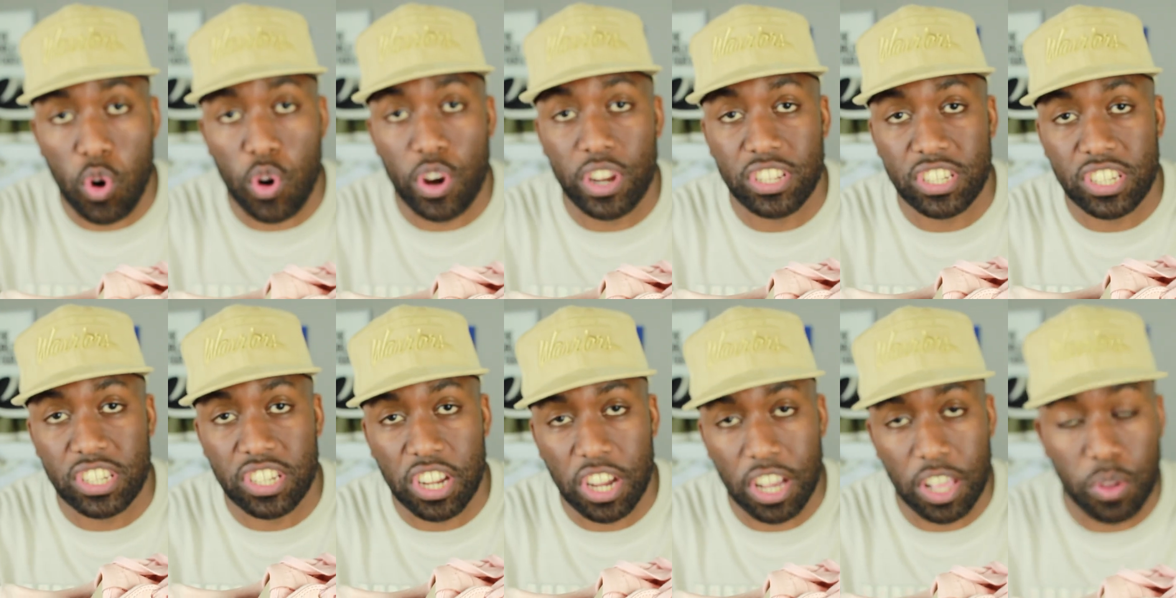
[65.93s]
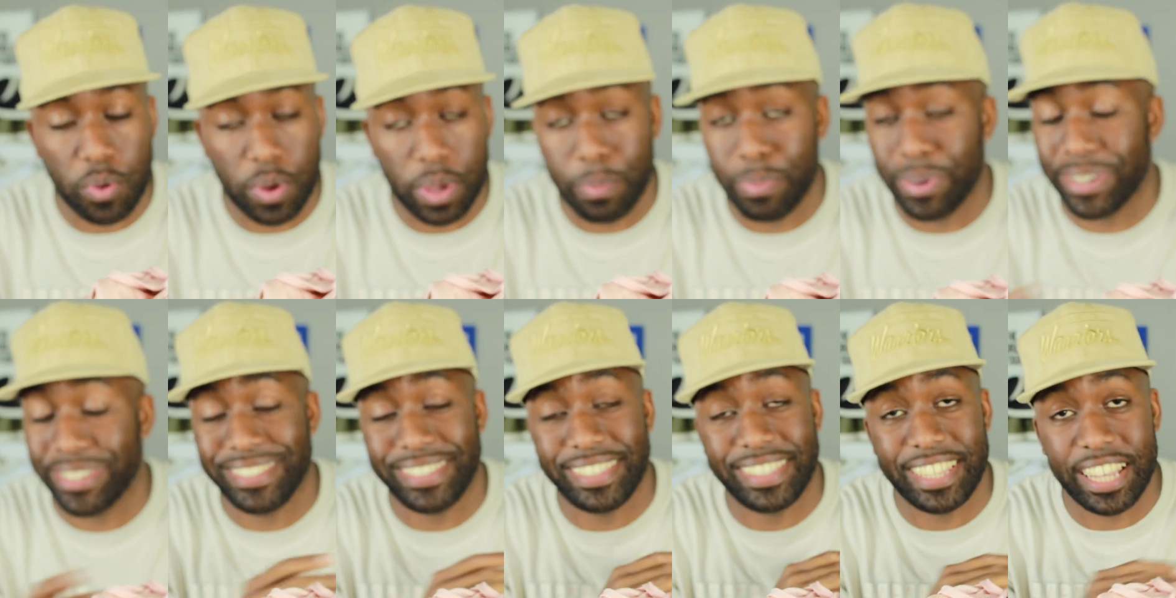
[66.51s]
Orange colorway,
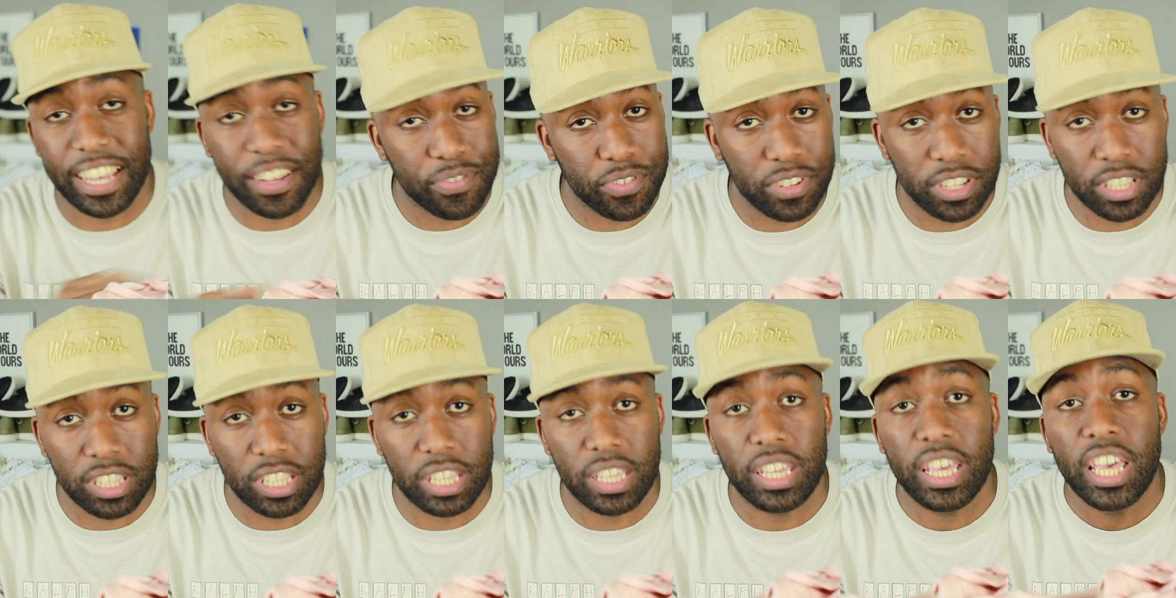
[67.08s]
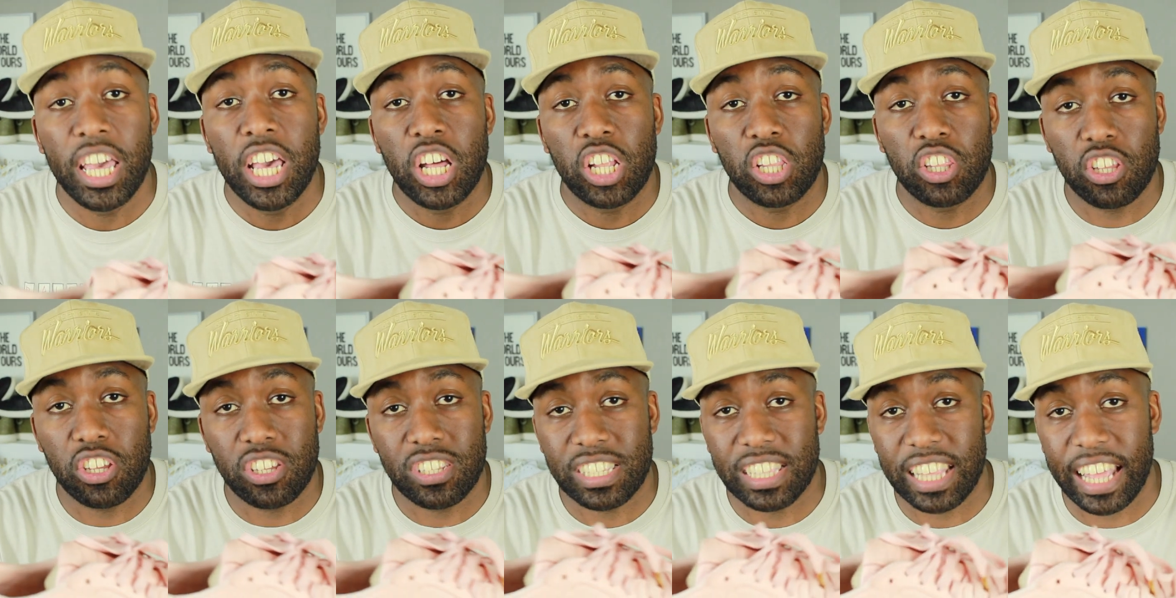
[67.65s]
but definitely
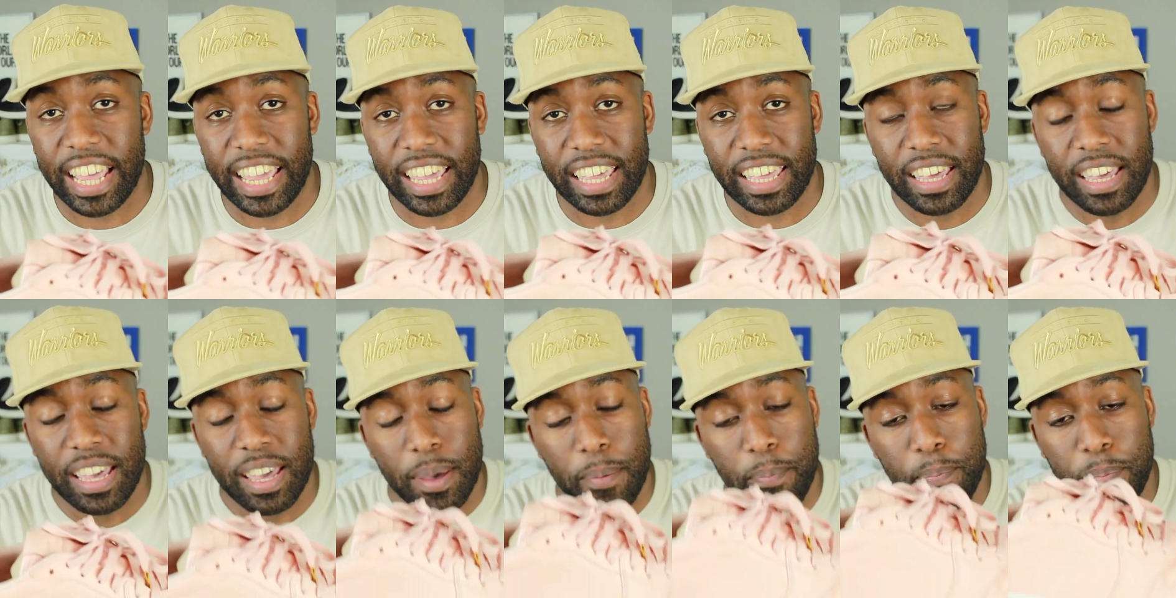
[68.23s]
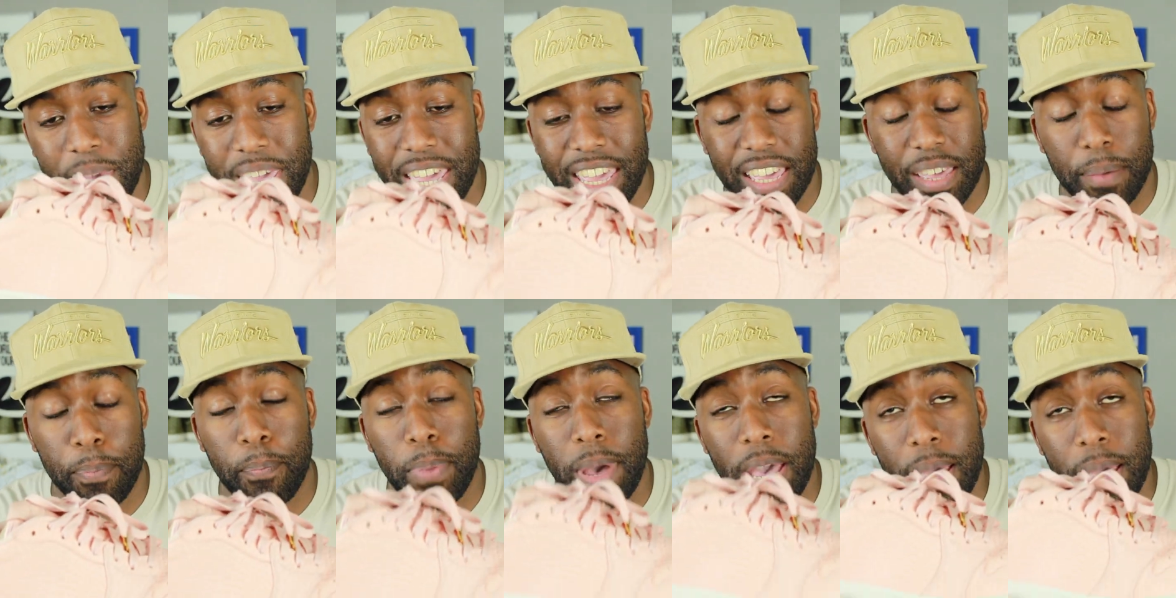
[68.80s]
looks like pink,